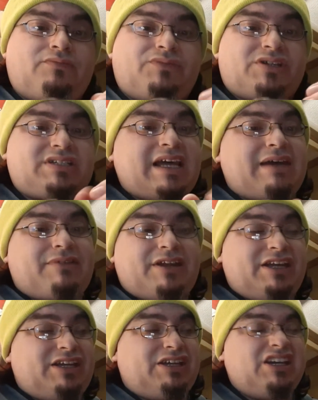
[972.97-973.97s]
Doesn't have
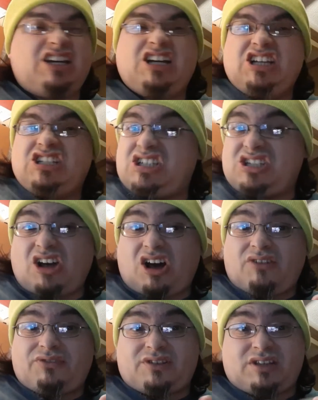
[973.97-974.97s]
any
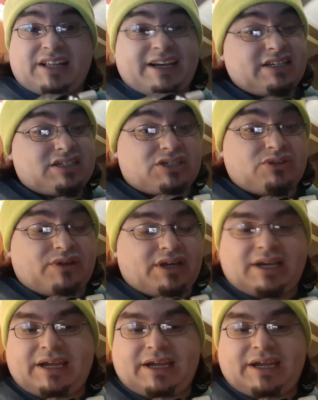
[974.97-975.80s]
softness to it.